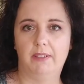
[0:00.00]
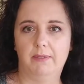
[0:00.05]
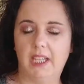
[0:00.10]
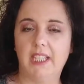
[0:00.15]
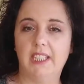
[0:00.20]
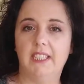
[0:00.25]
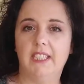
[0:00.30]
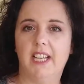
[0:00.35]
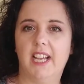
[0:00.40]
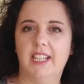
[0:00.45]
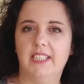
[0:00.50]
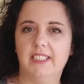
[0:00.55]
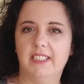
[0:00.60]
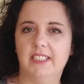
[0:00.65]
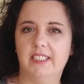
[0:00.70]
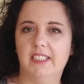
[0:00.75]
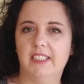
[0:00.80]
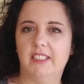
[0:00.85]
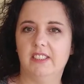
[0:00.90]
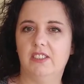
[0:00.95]
In the end,
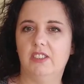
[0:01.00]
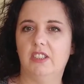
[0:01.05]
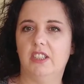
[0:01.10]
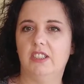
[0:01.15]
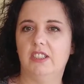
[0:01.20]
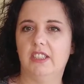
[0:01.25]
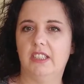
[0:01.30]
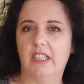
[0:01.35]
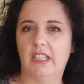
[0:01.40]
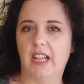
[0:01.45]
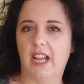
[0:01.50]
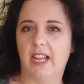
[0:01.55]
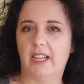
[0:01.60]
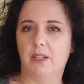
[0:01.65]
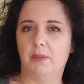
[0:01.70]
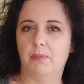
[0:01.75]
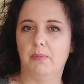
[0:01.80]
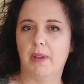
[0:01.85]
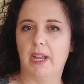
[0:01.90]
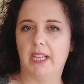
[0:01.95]
this is just like
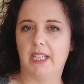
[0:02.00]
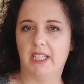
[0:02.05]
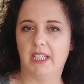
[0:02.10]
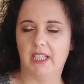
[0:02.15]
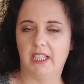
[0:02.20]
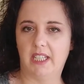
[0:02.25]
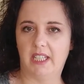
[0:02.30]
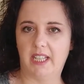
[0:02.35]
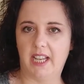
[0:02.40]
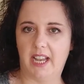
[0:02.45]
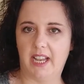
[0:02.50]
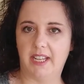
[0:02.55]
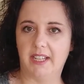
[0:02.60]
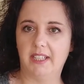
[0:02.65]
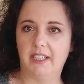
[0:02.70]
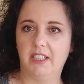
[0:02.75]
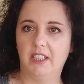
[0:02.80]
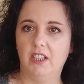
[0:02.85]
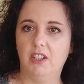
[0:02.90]
baking a cake.